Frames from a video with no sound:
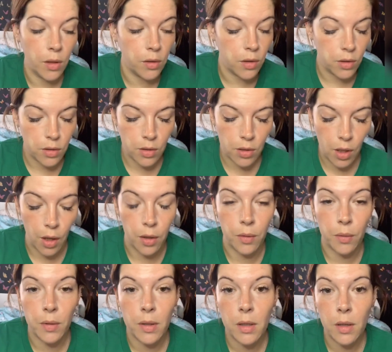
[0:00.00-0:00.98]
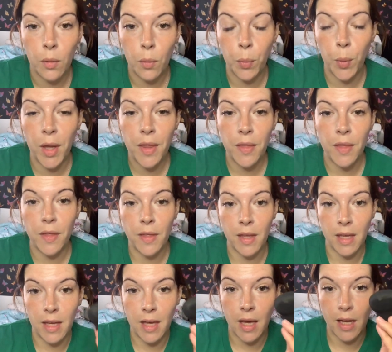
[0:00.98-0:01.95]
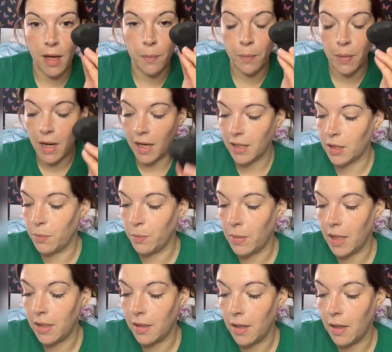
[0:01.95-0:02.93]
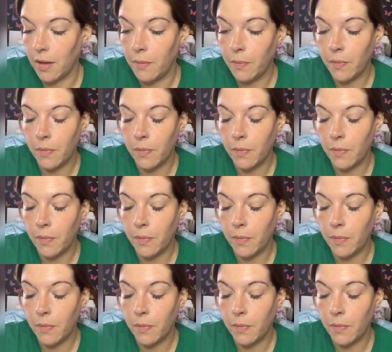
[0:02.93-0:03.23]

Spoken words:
So with the complexion blender,